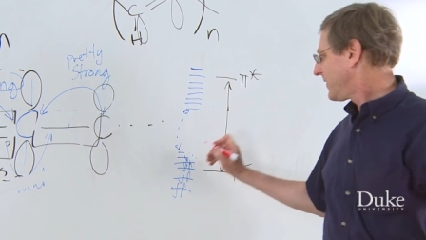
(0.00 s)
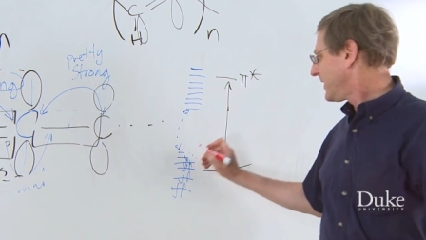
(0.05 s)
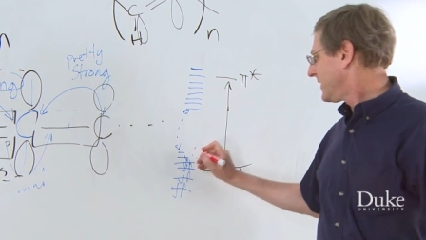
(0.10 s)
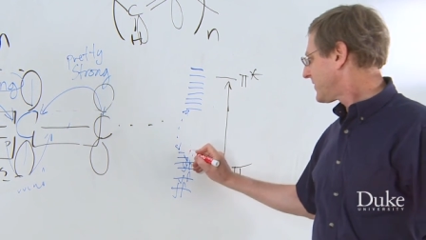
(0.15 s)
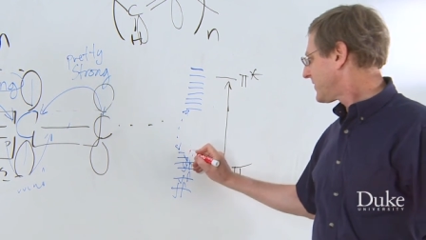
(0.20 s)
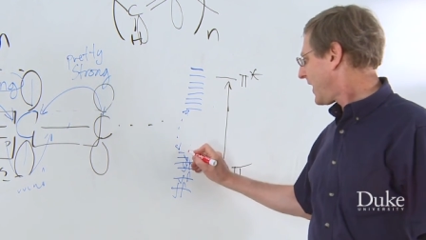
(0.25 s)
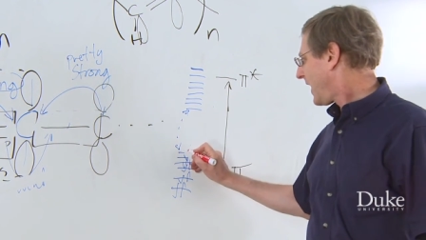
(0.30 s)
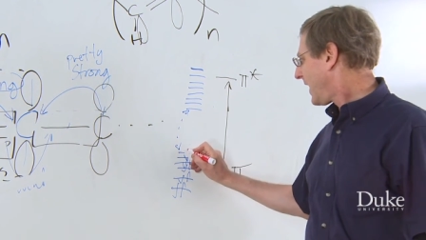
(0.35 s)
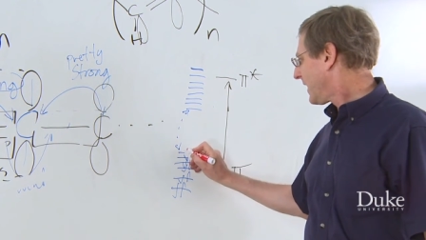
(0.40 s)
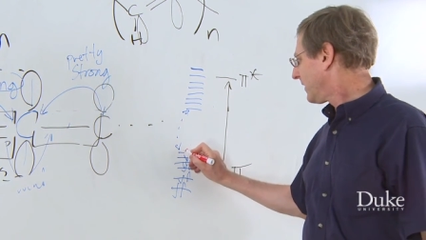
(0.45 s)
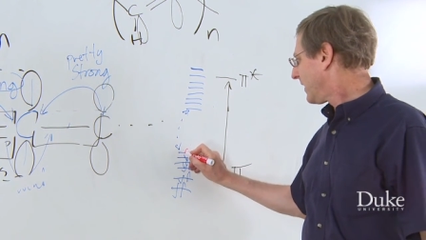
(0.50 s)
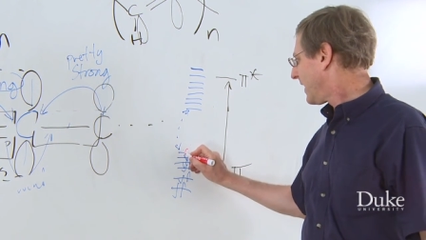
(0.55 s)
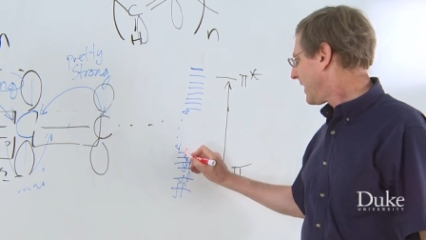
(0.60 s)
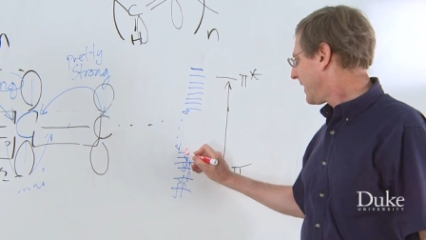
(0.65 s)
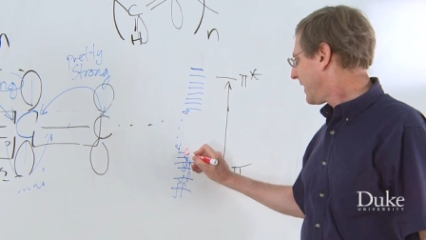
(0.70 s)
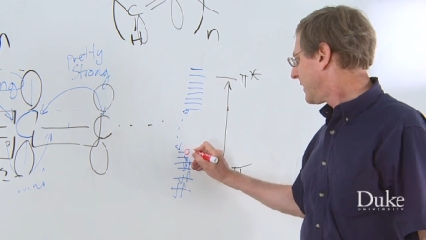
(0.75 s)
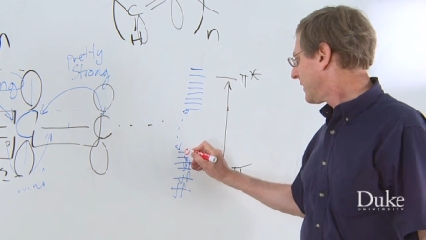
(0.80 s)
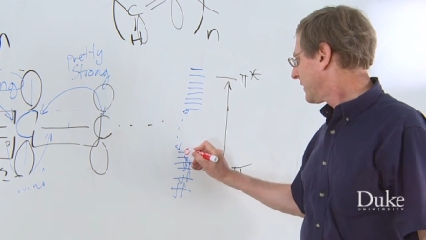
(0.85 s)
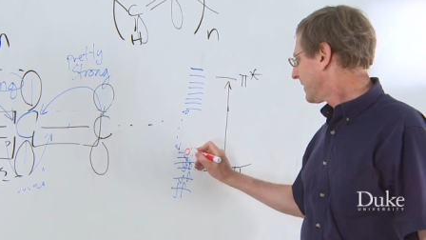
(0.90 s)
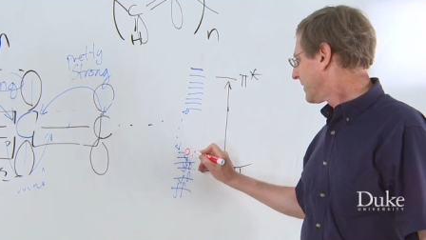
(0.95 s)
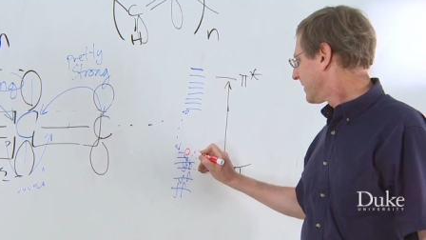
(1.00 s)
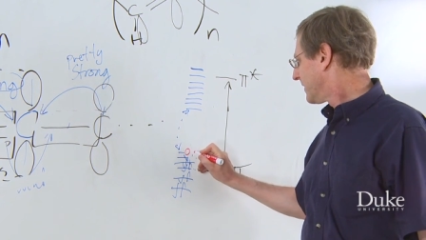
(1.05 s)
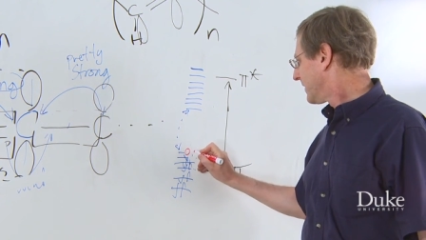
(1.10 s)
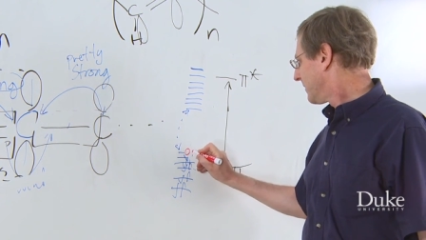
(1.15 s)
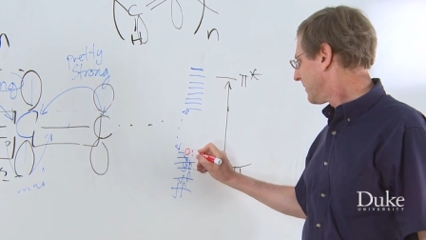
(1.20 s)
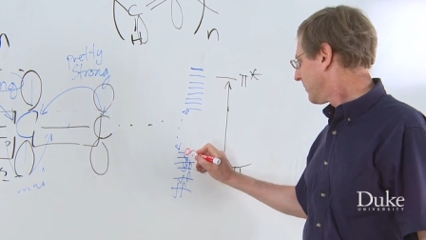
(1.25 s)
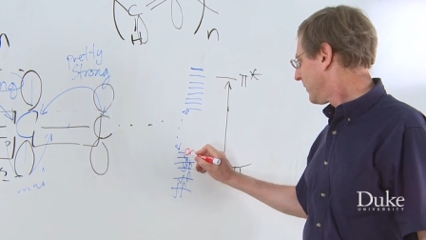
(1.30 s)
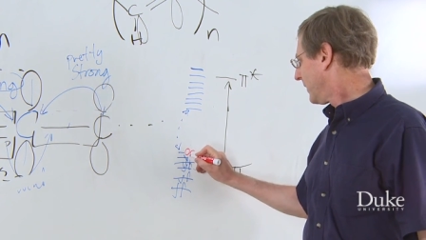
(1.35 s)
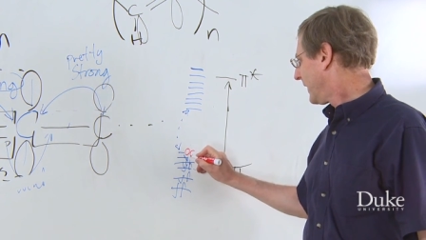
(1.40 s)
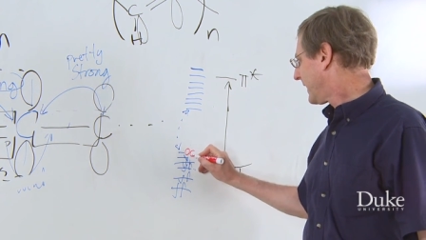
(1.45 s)
these high-lying
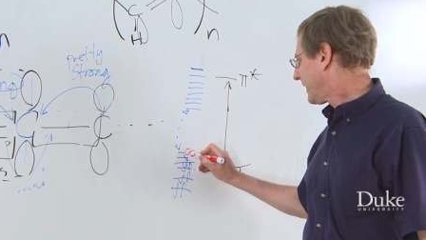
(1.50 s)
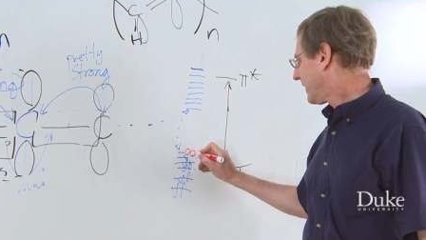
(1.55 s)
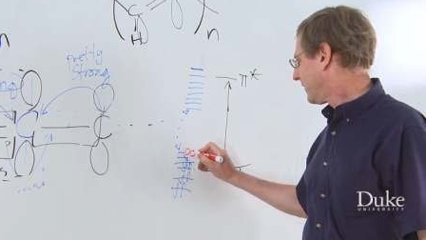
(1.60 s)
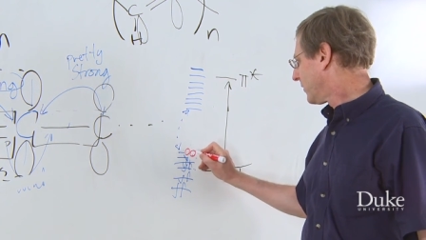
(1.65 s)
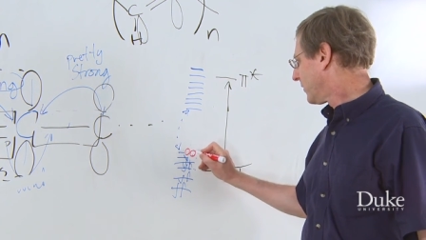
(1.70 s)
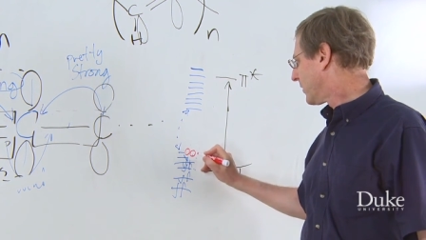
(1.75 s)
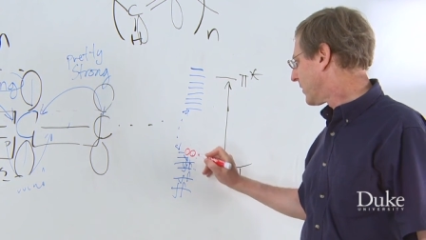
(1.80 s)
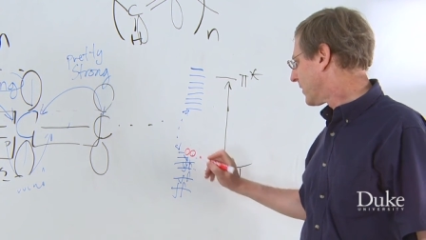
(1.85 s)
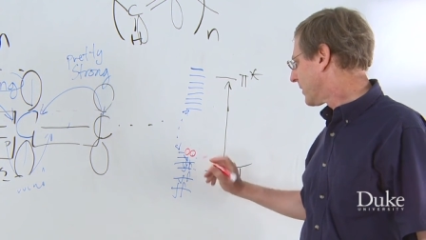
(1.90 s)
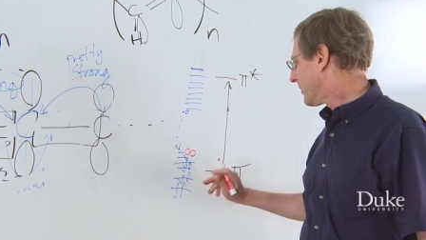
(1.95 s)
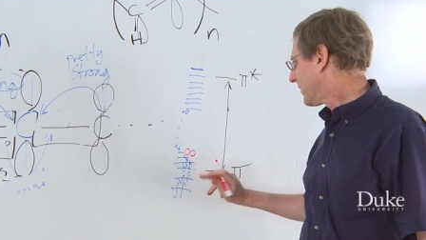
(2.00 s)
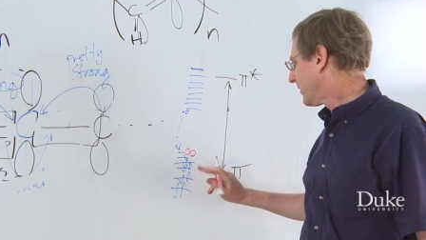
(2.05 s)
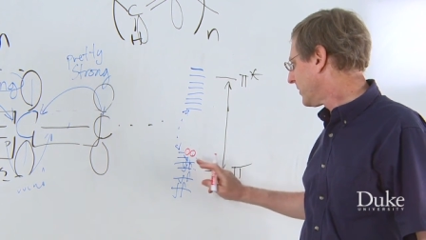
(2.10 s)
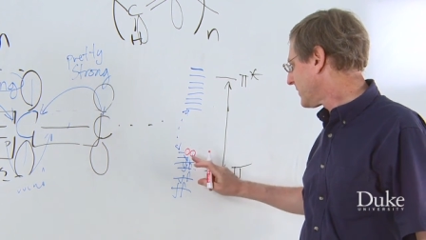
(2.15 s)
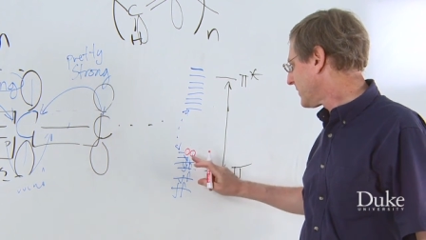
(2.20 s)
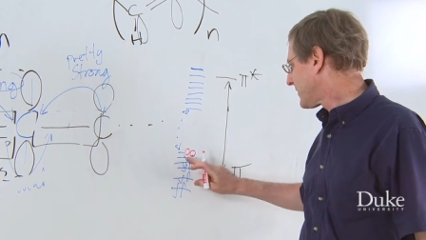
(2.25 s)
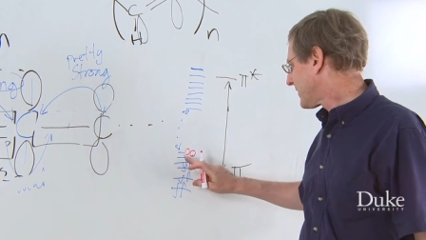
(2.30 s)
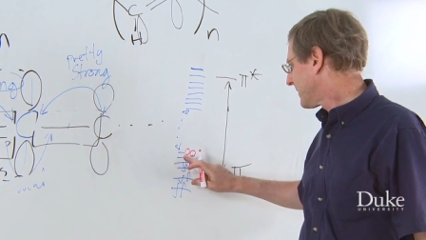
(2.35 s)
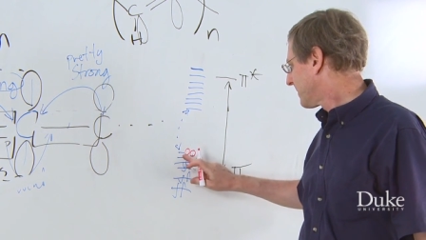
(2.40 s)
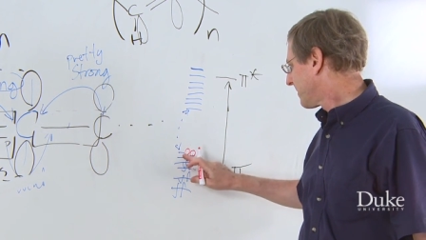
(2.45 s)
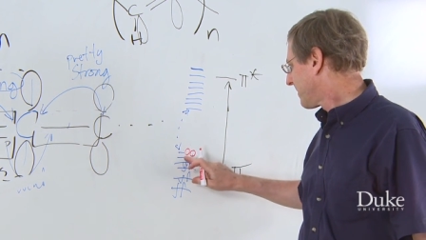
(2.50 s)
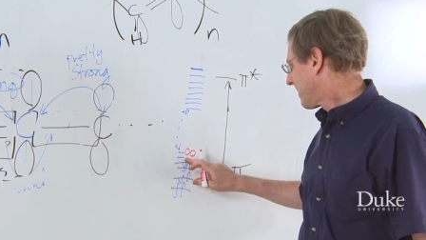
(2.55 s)
molecular orbitals,